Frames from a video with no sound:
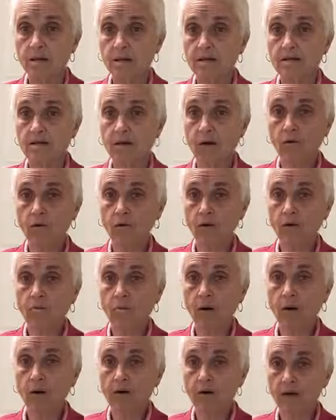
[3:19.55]
is out and
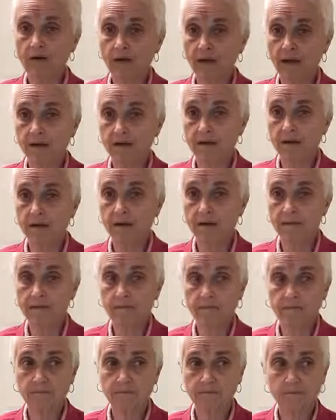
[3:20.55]
about at that
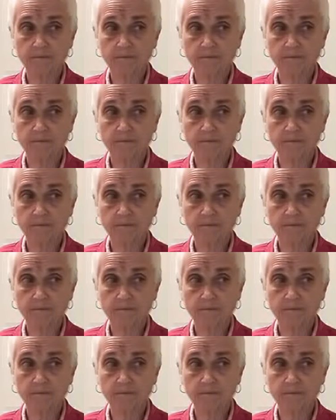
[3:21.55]
time,